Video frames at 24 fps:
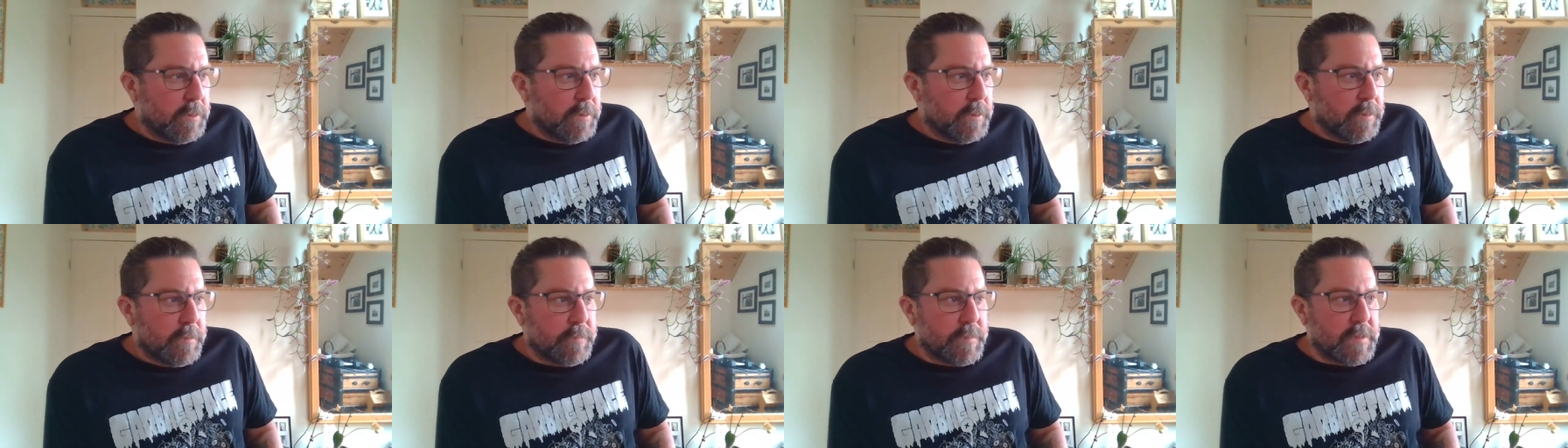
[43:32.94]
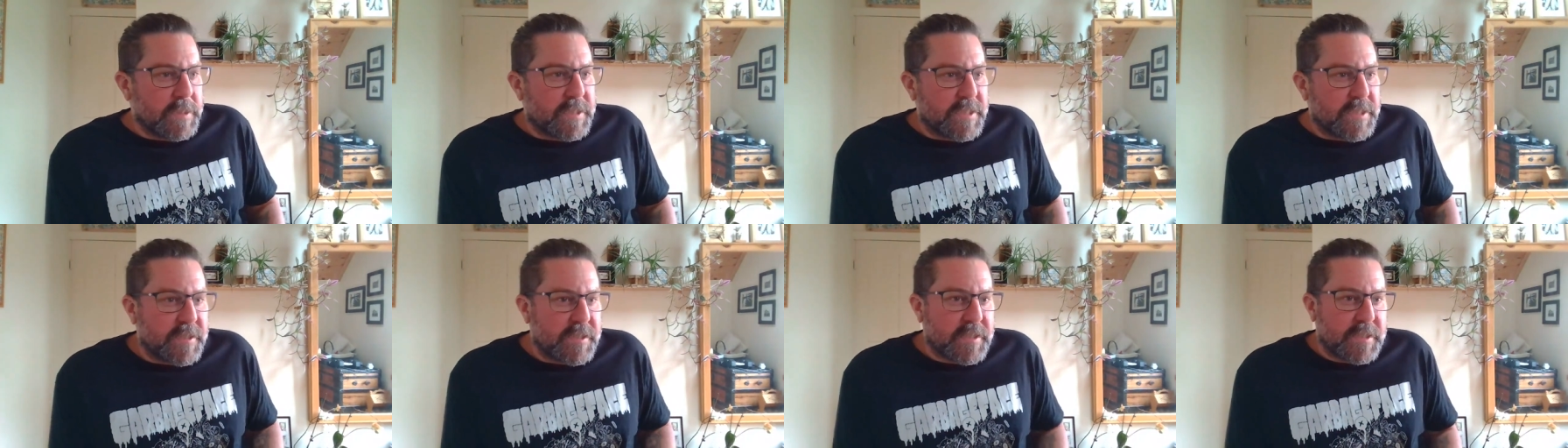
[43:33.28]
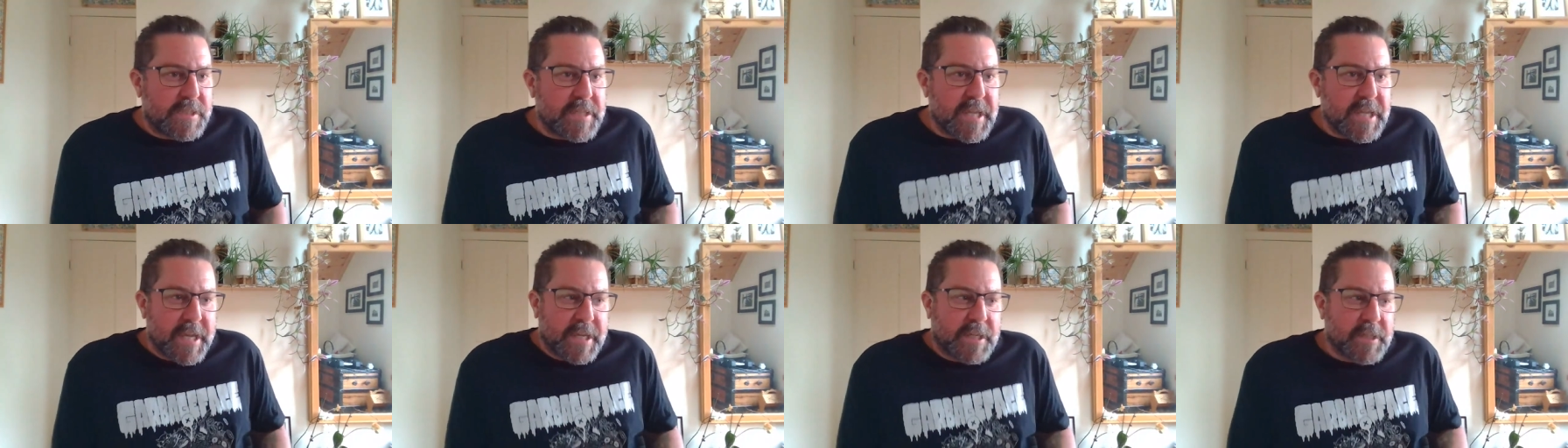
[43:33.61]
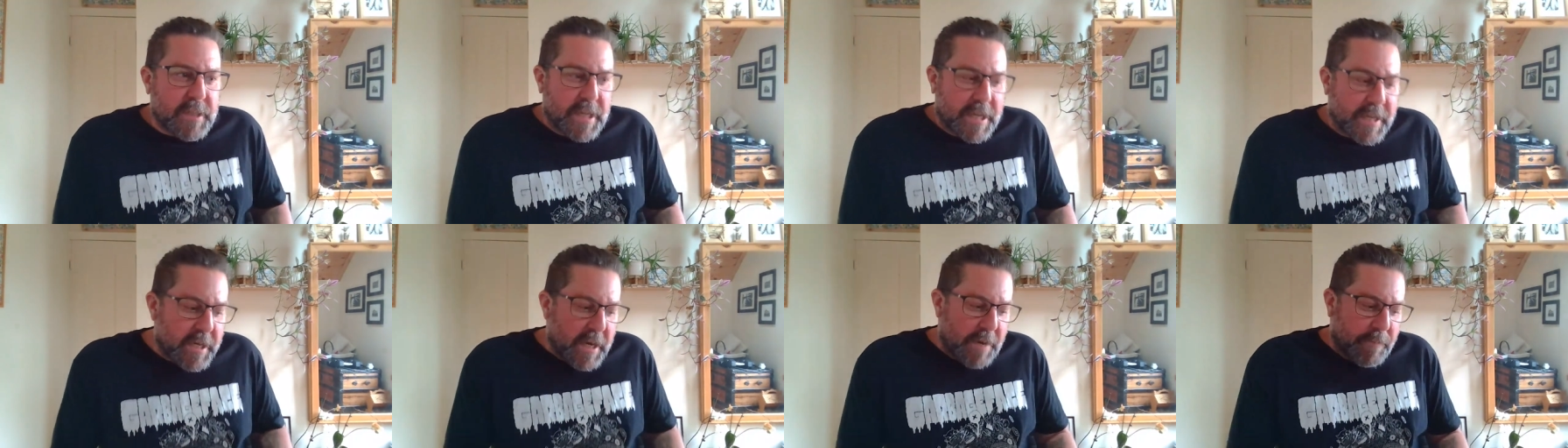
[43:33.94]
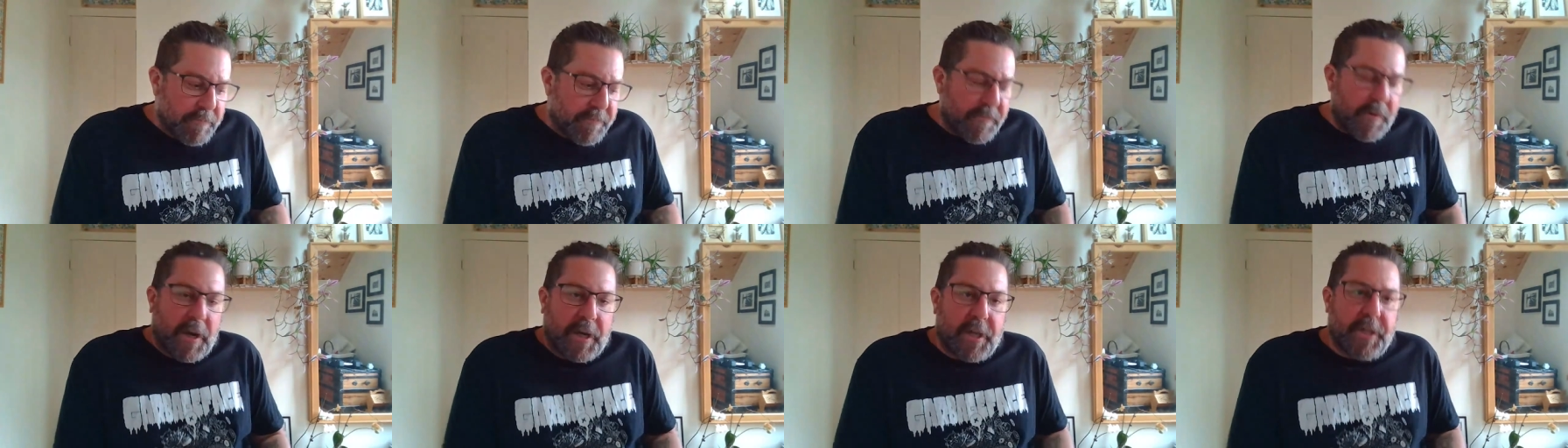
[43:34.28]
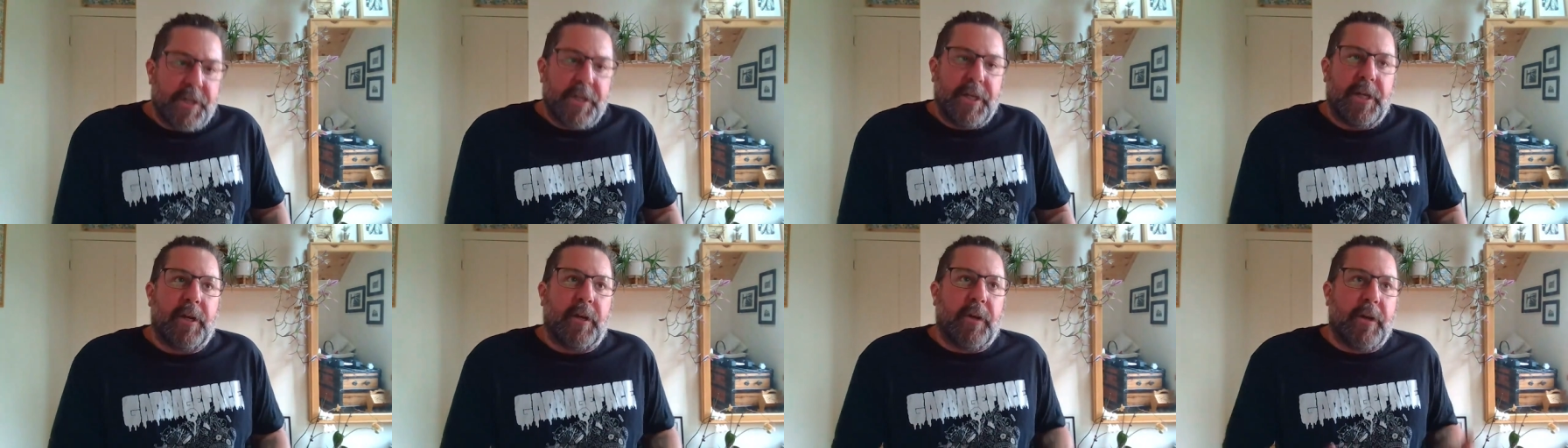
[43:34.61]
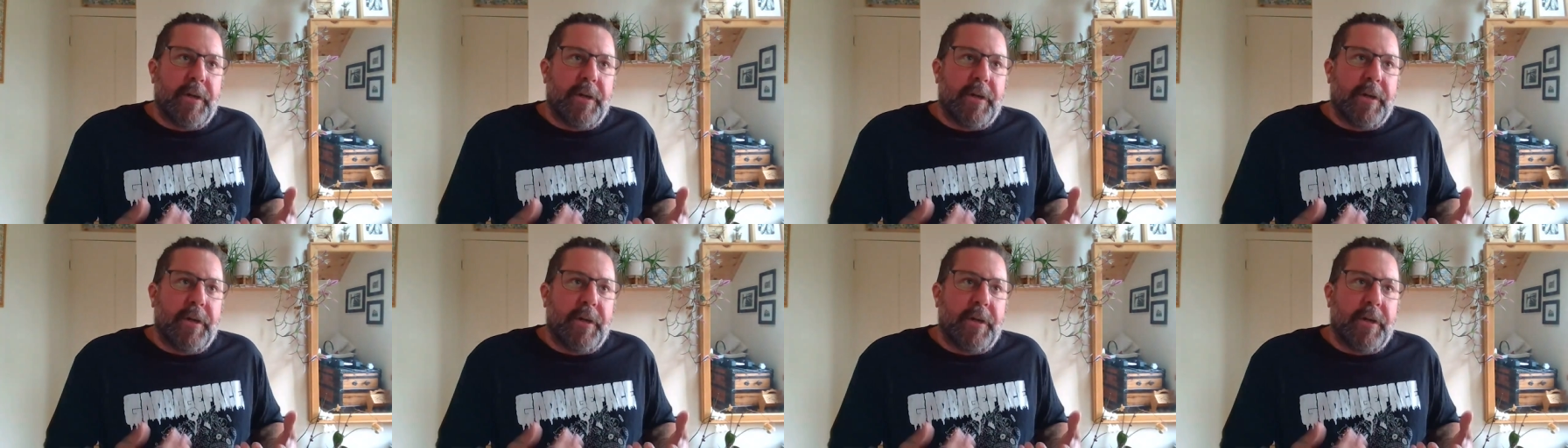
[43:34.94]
this thing, like I'm fucking here.